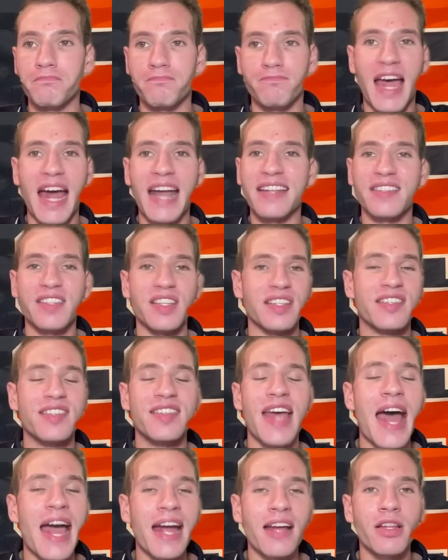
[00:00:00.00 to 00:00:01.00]
That is
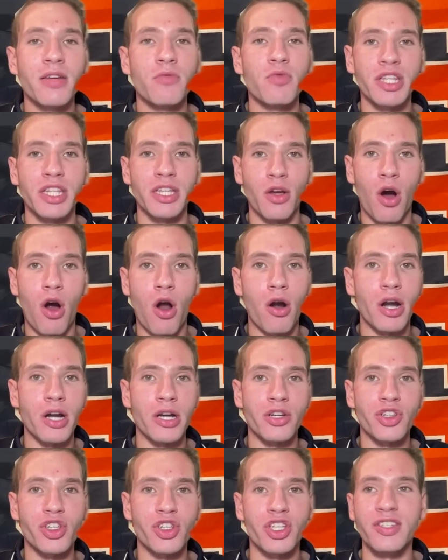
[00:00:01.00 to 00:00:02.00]
exactly what the
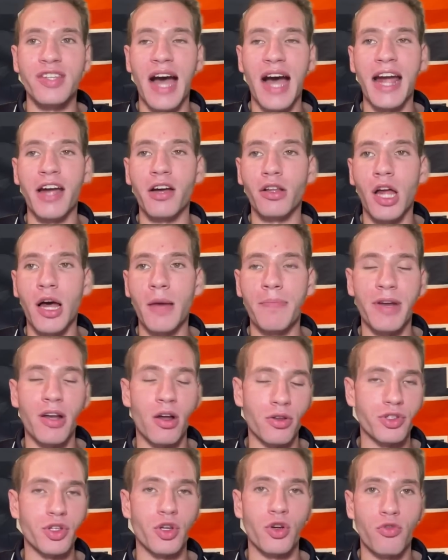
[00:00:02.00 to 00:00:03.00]
Orange dial up, and
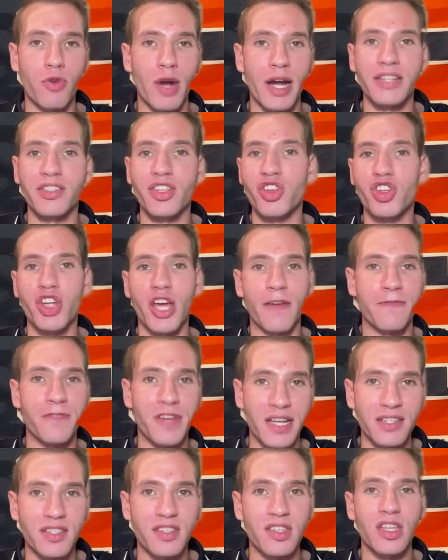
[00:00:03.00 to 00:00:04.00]
also credit to Jeff
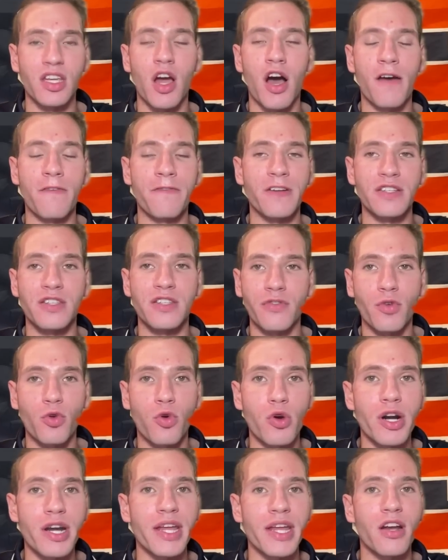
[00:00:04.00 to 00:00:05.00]
Nixon, the offensive
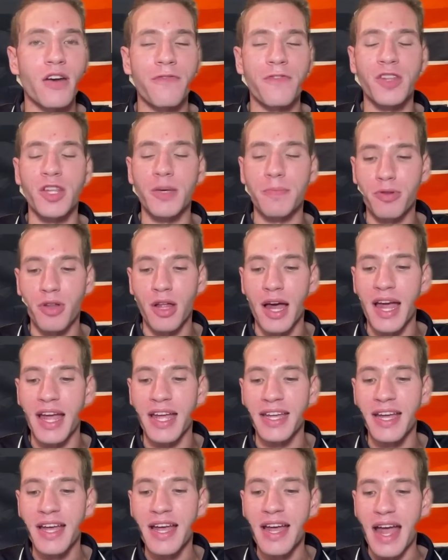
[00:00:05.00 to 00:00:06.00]
coordinator, for the
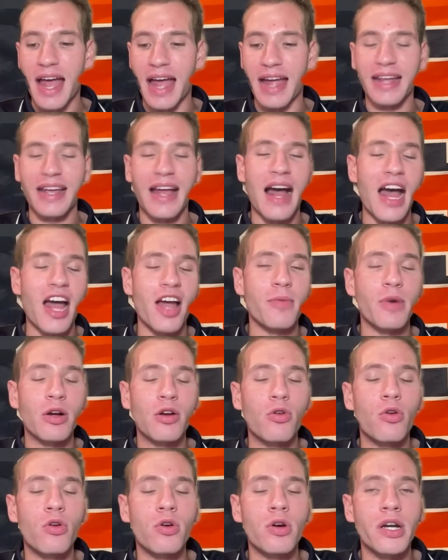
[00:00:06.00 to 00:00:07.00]
play. And Kyle
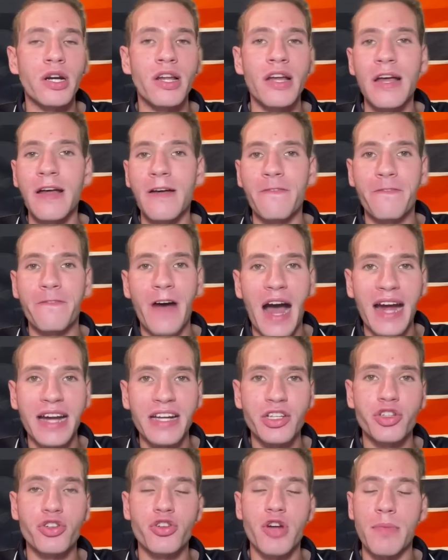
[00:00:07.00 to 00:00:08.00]
McCord
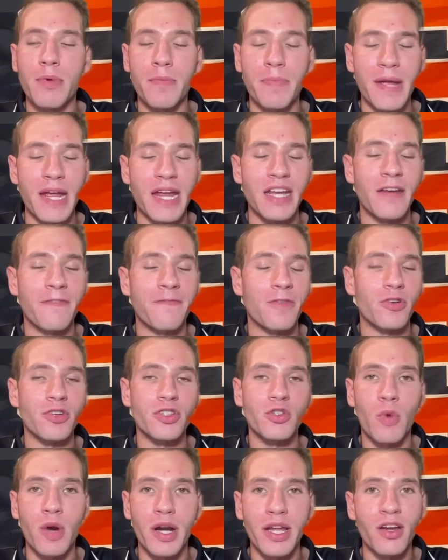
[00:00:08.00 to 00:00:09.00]
finds Trebor Pena for a
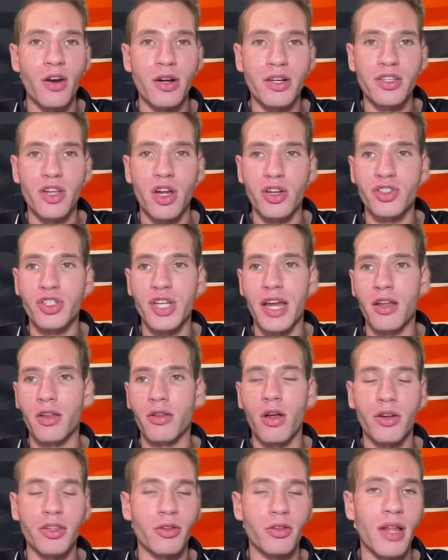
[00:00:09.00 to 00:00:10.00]
20-yard touchdown
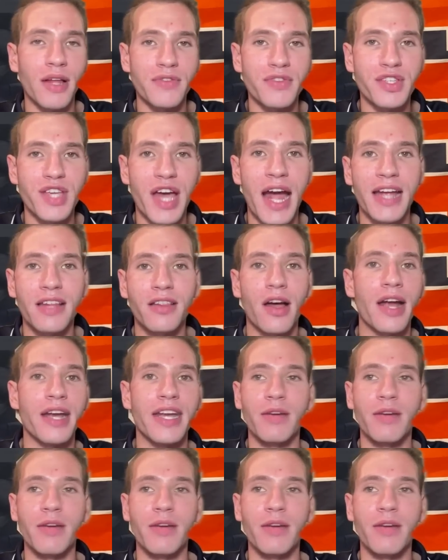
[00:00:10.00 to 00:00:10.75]
along the left sideline.